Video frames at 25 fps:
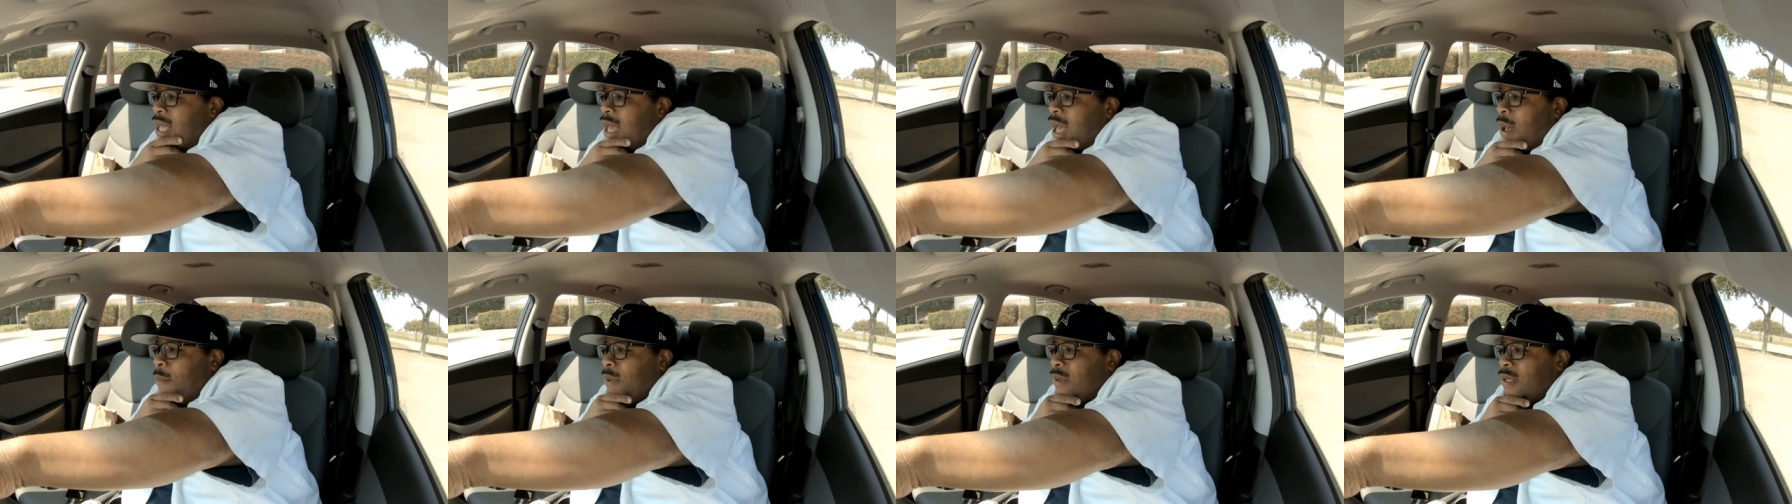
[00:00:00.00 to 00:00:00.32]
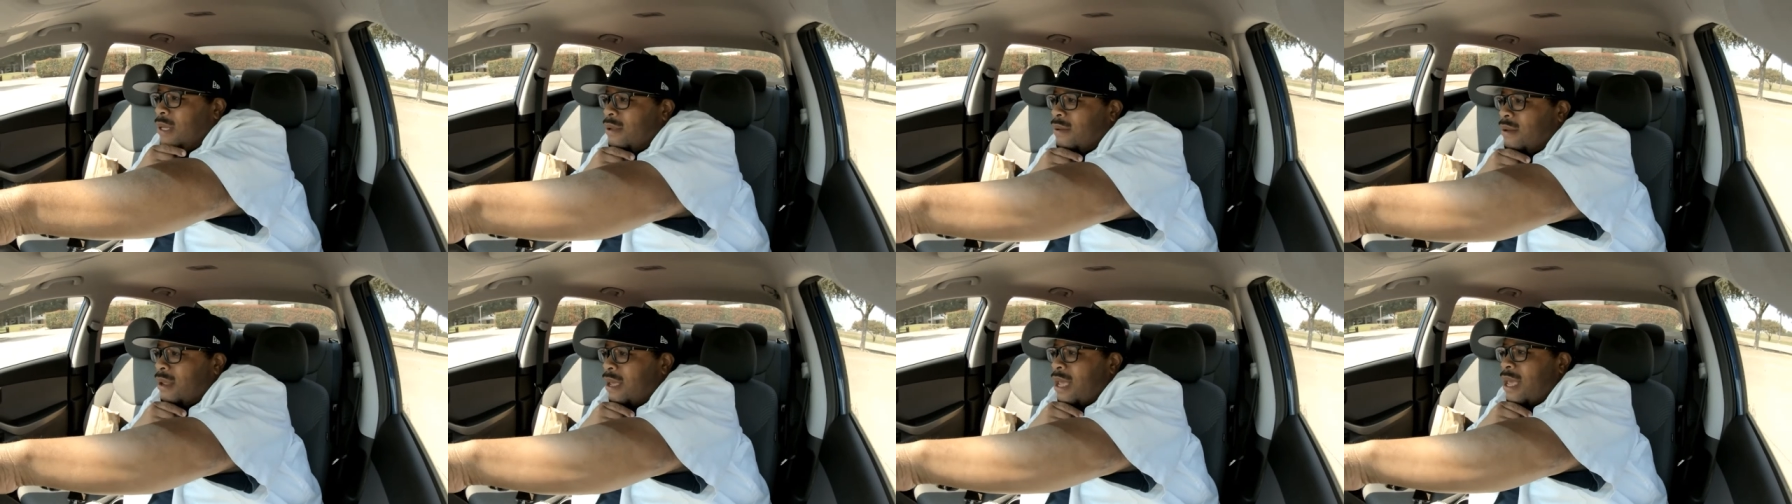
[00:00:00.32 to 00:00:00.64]
I
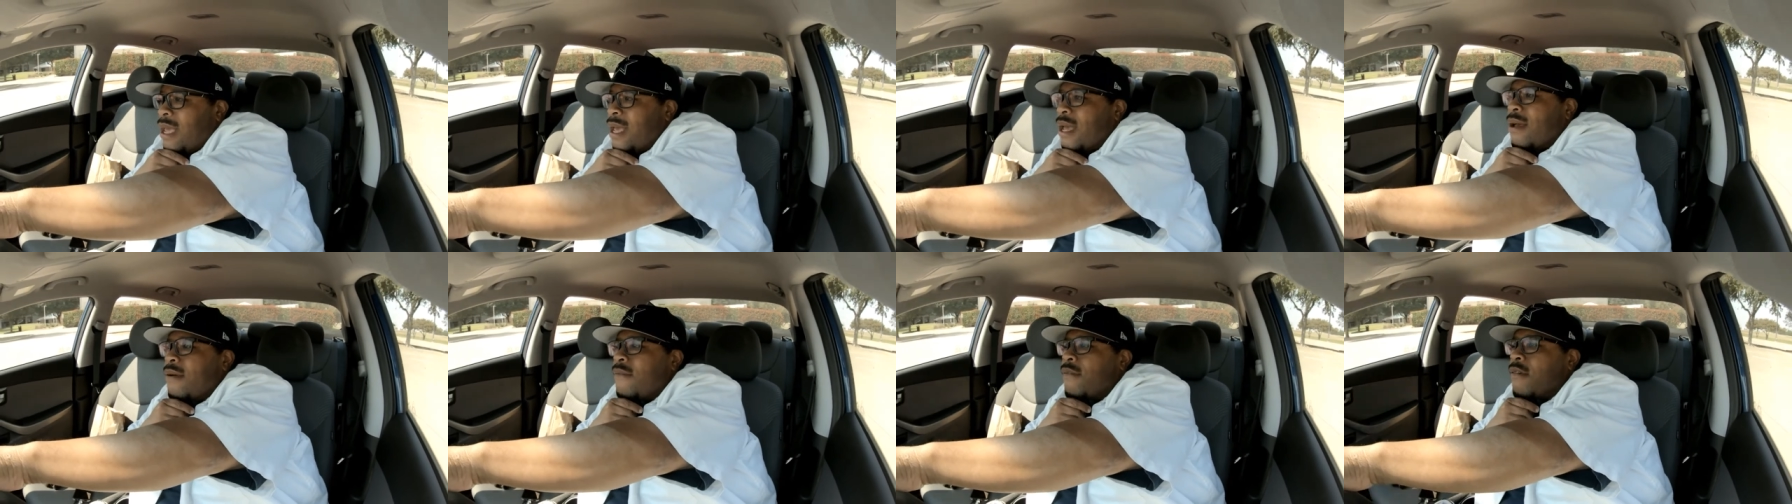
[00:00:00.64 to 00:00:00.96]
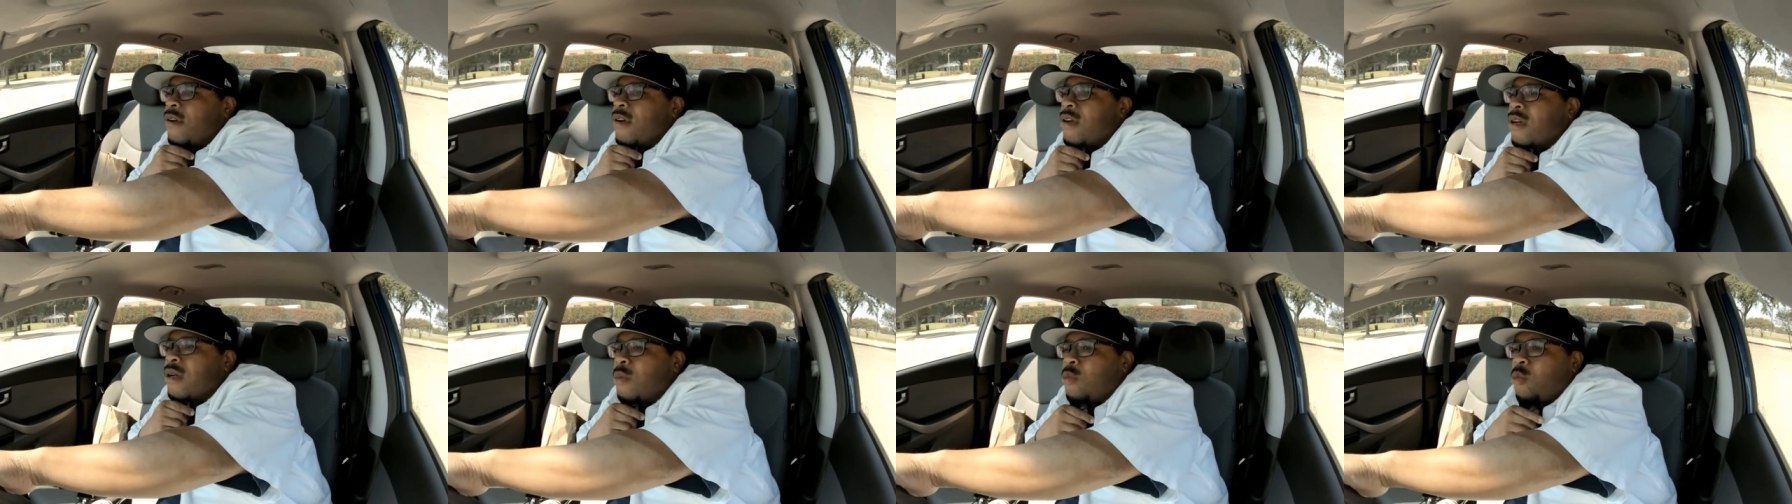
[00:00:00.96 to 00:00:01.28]
believe they have
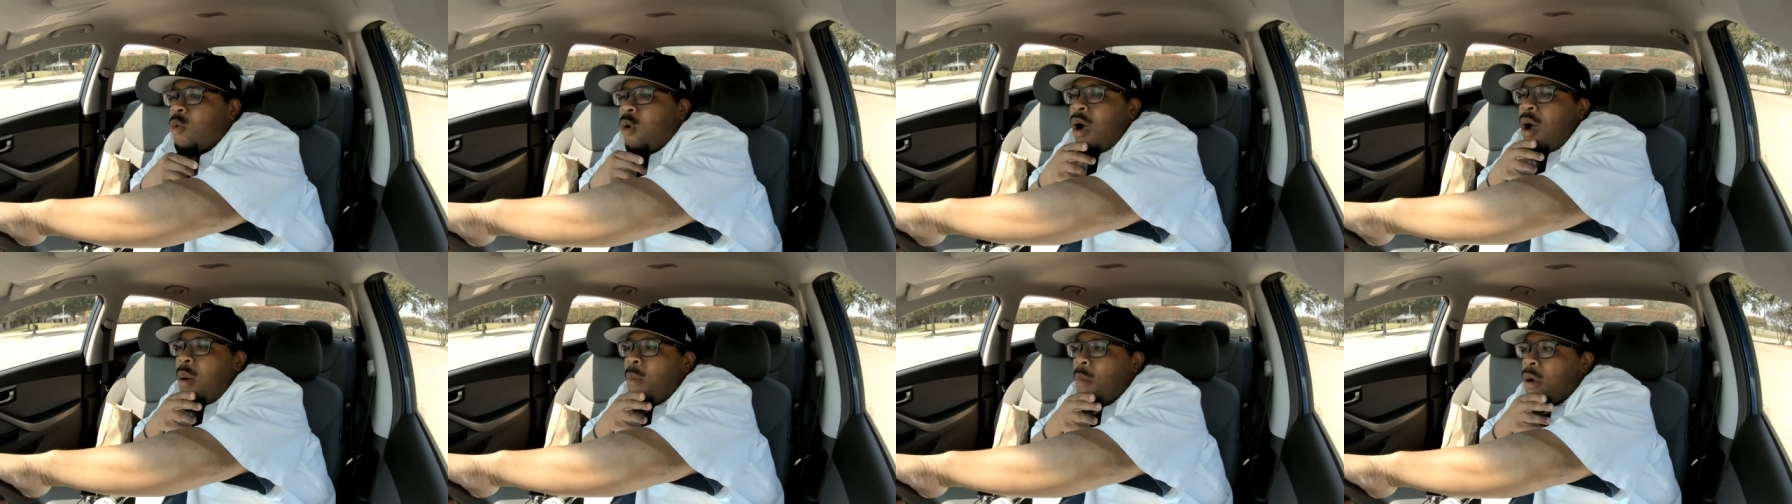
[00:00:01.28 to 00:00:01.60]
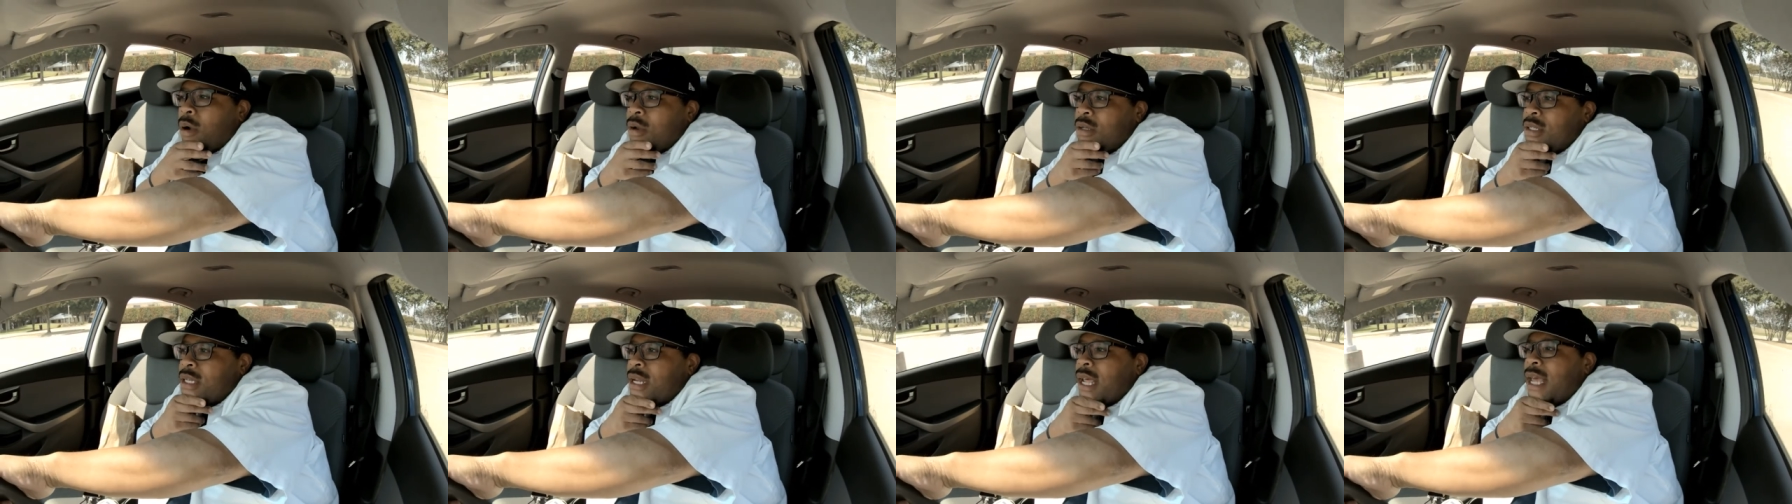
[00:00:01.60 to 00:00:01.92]

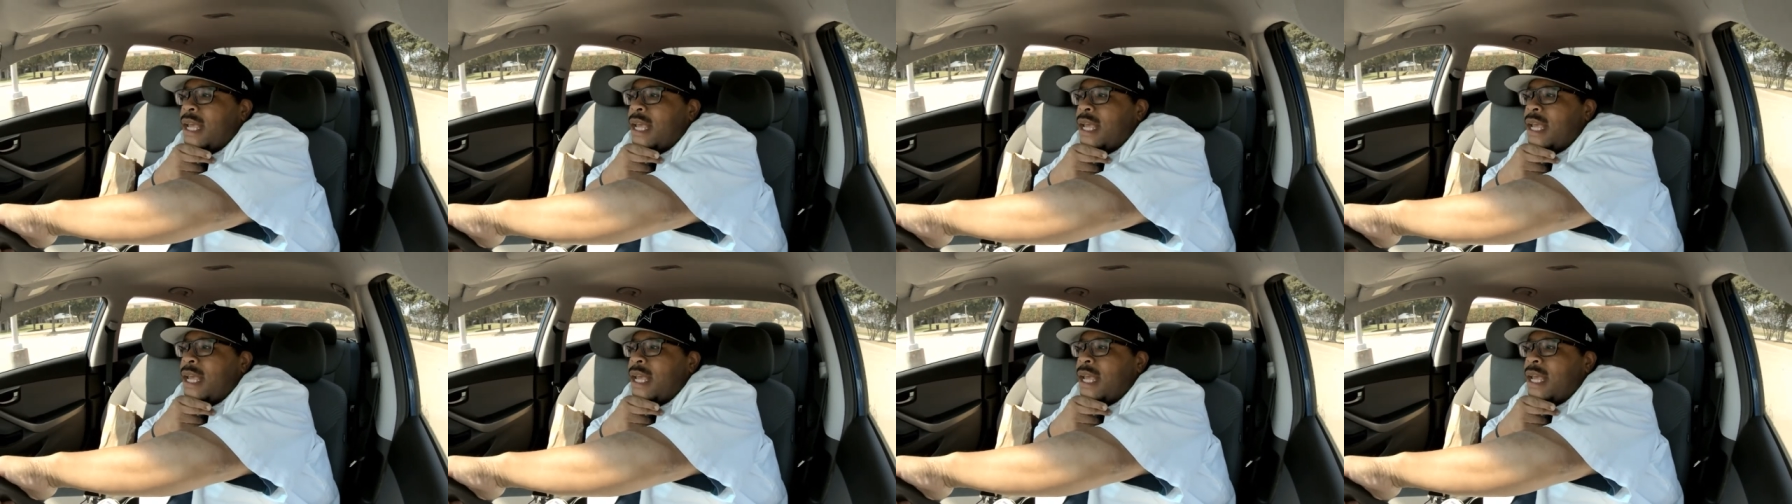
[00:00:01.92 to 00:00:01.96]
Walmarts